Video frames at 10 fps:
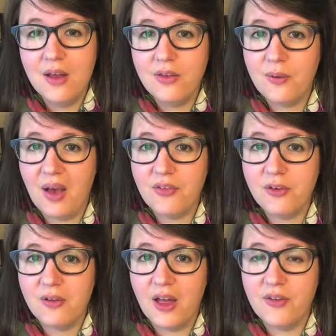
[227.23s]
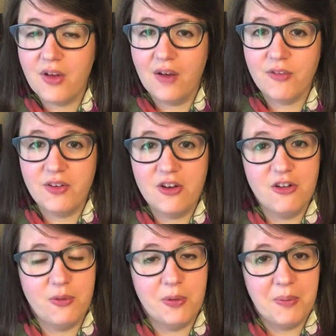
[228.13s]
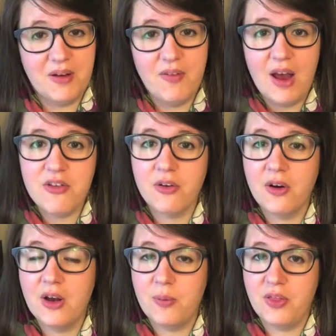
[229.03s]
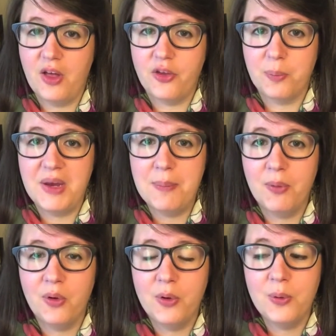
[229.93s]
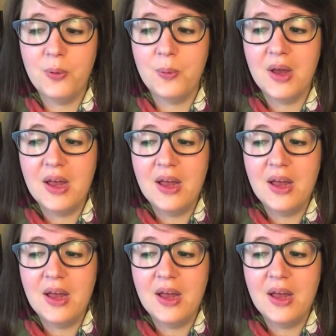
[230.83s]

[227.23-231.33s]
So after a lot of conversations with my advisor and with other people who